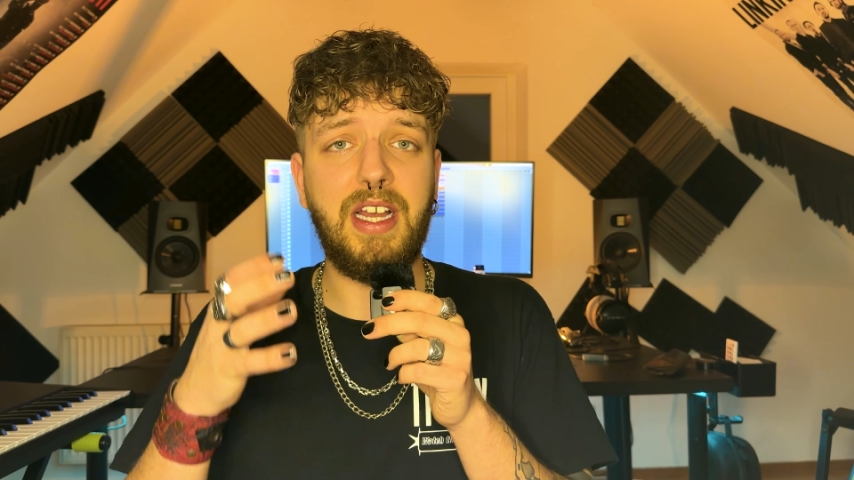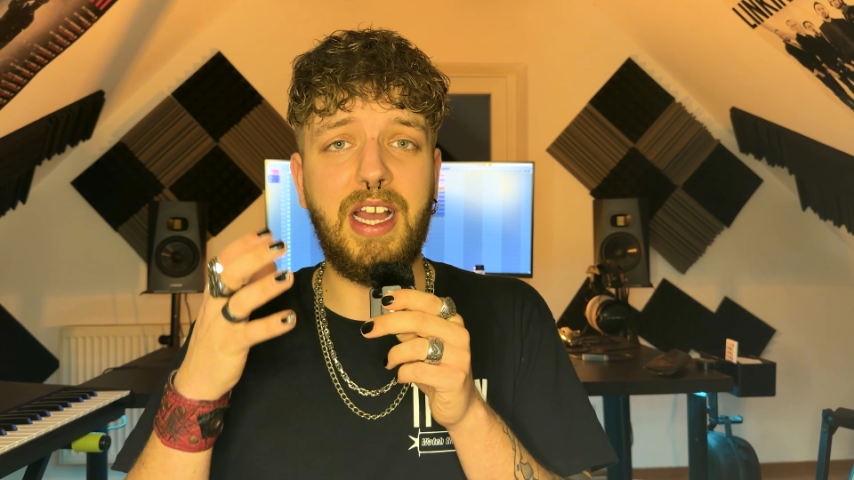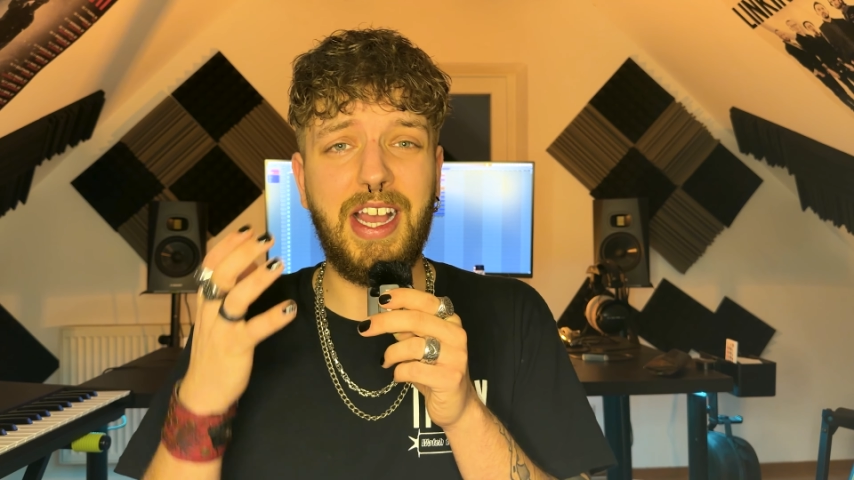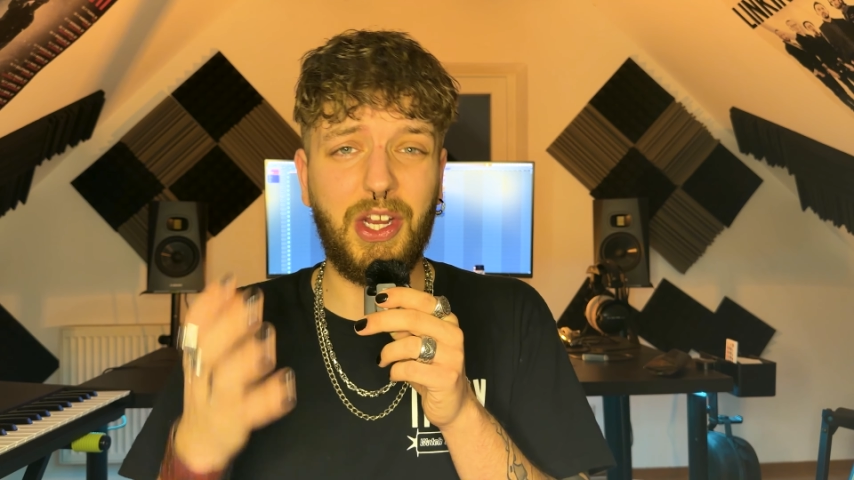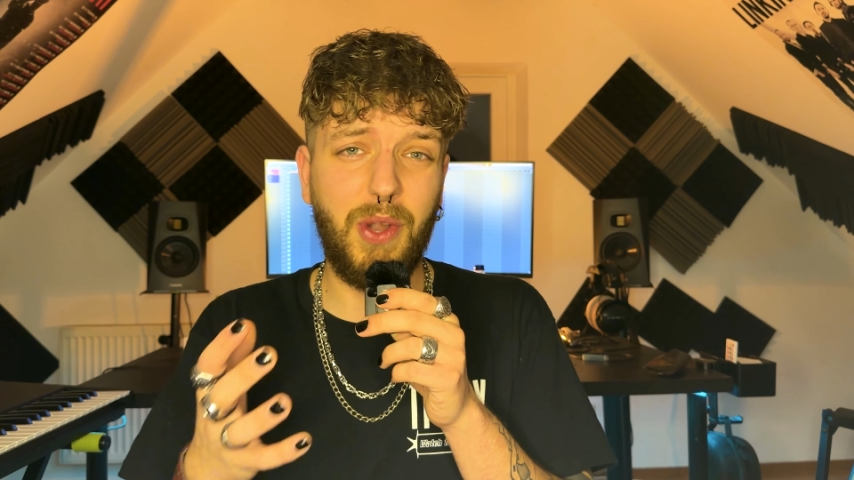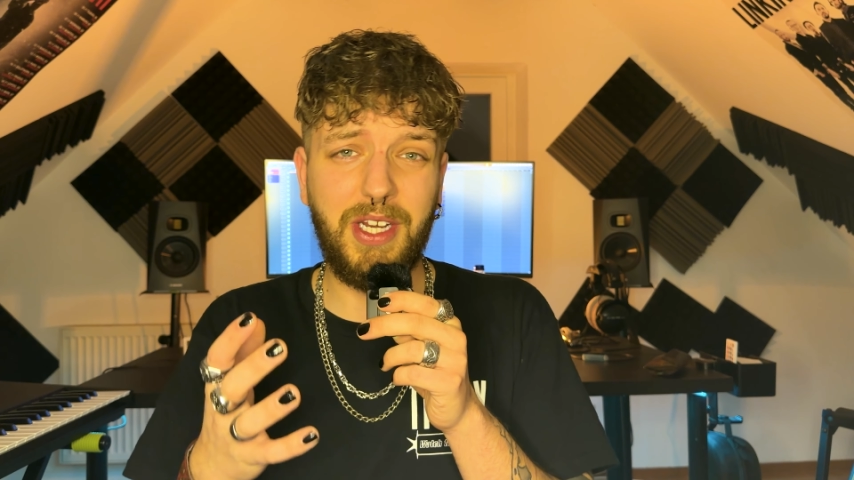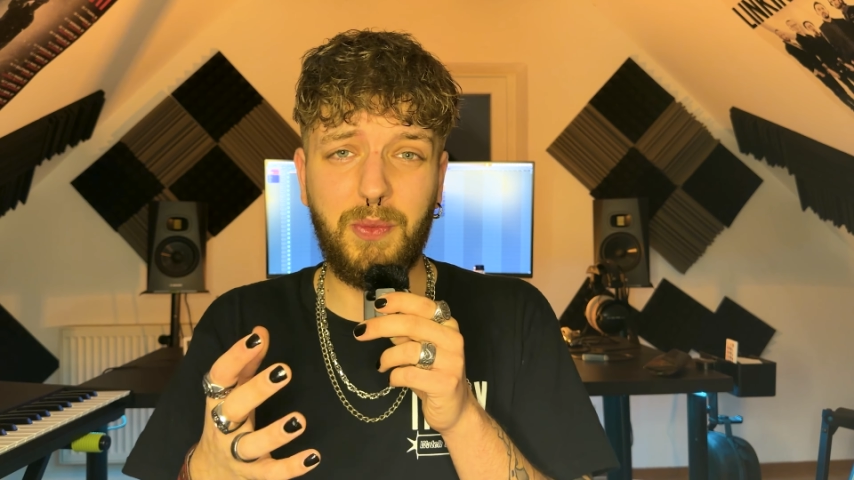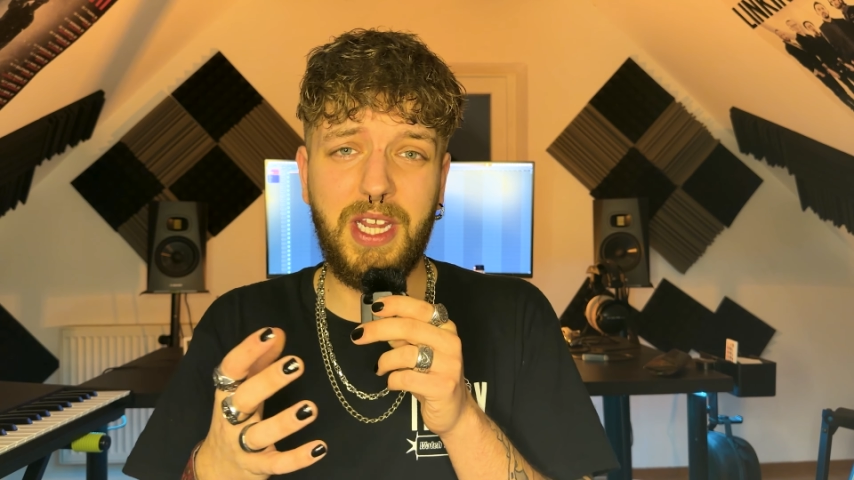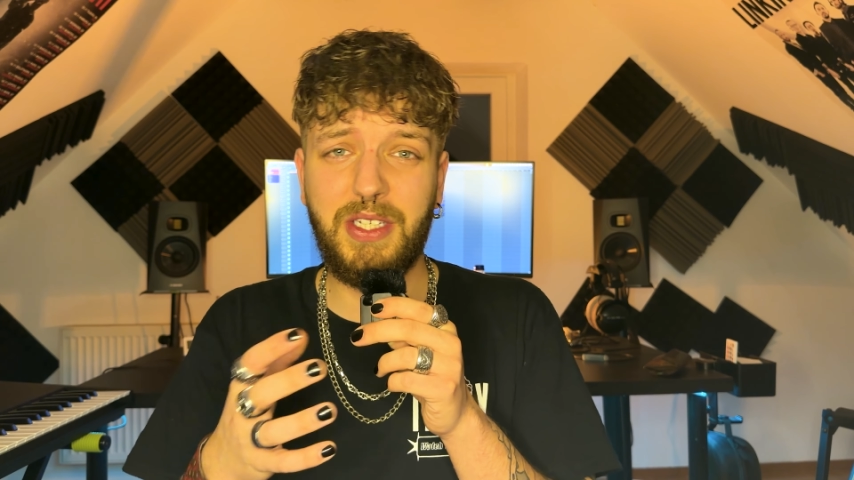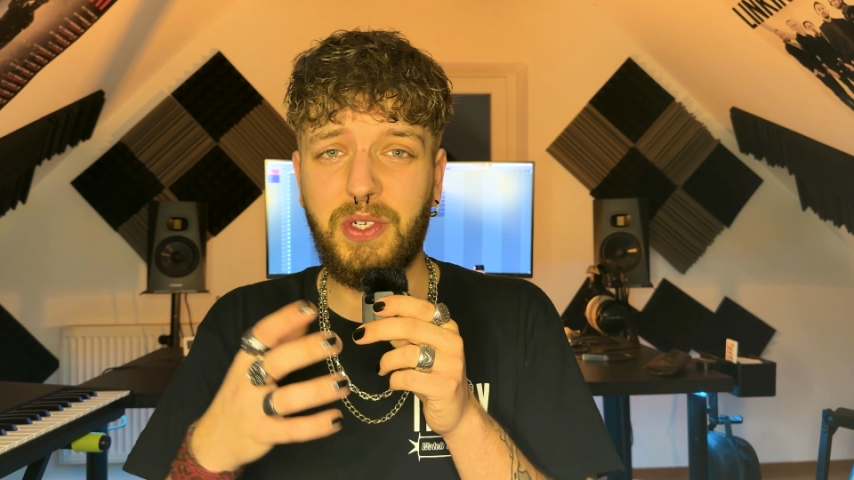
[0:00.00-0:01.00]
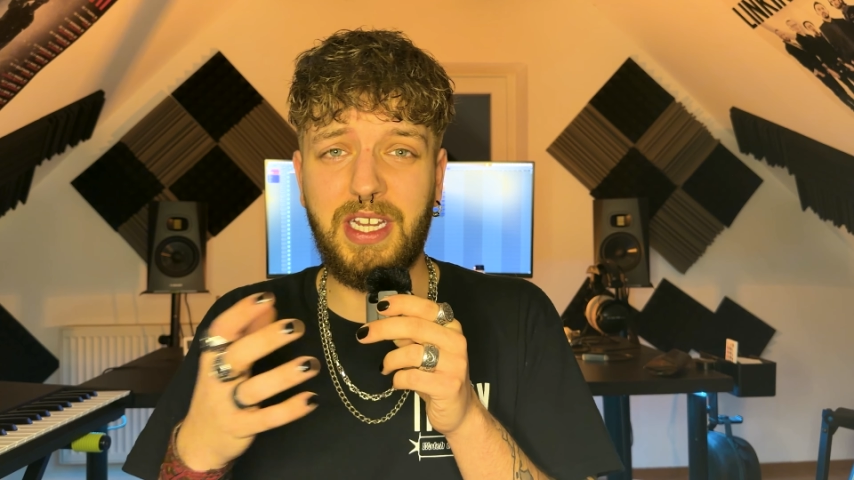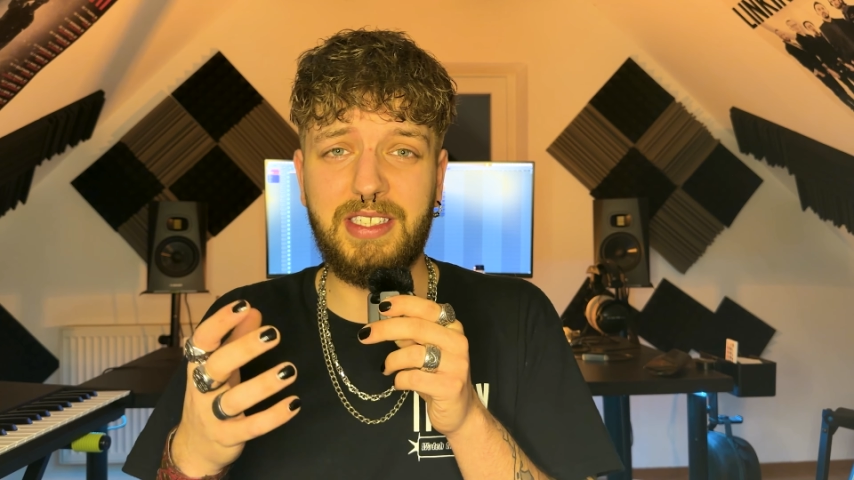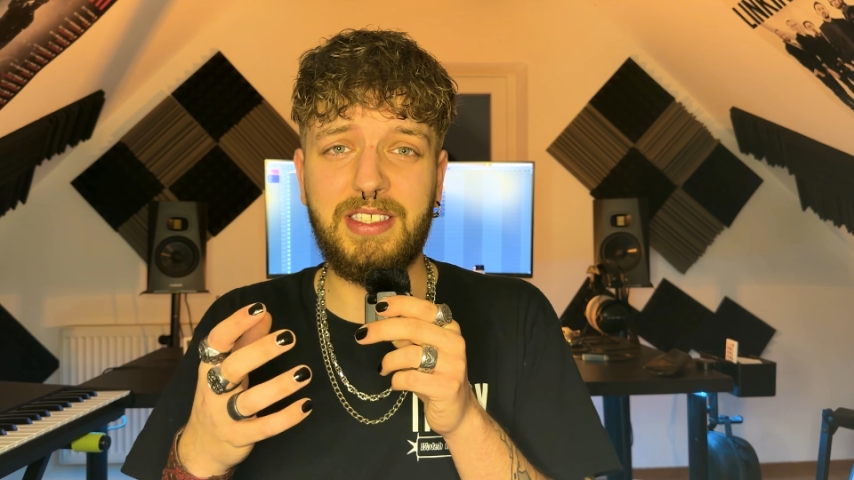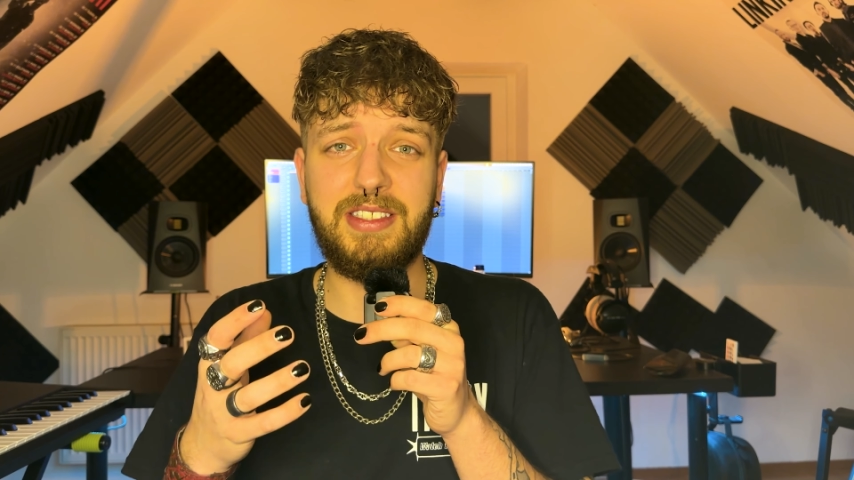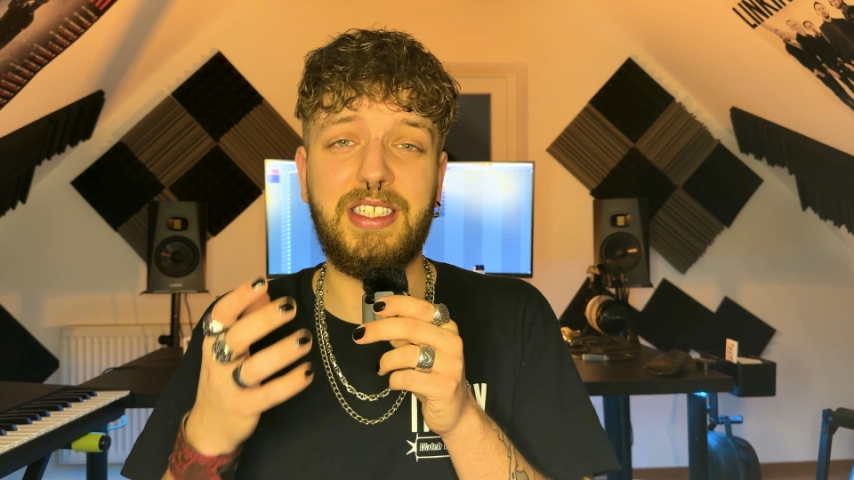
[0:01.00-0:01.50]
A great way to get this